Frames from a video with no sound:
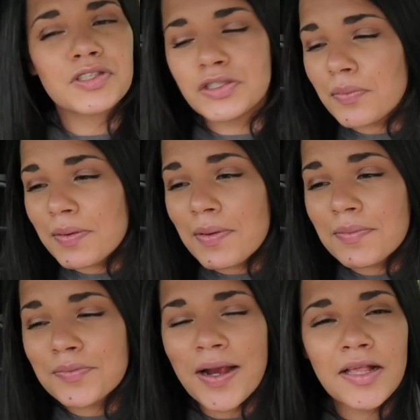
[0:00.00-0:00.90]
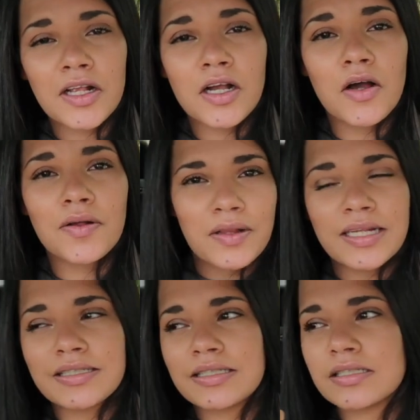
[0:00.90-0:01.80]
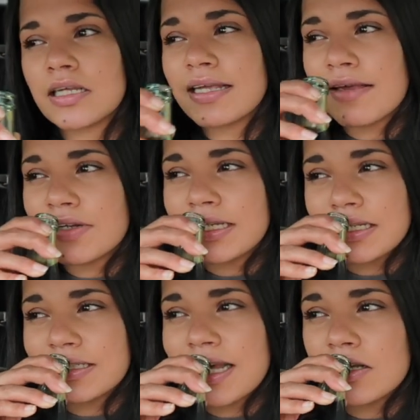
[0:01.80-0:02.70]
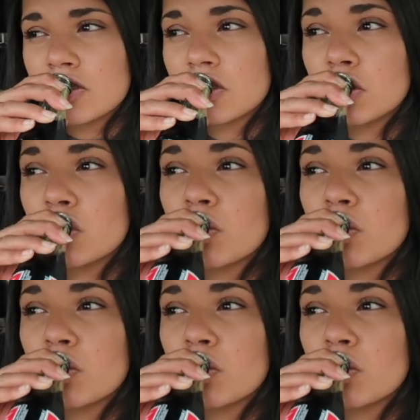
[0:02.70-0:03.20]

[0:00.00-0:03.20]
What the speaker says: So we went with regular Coke. Let's give a taste test.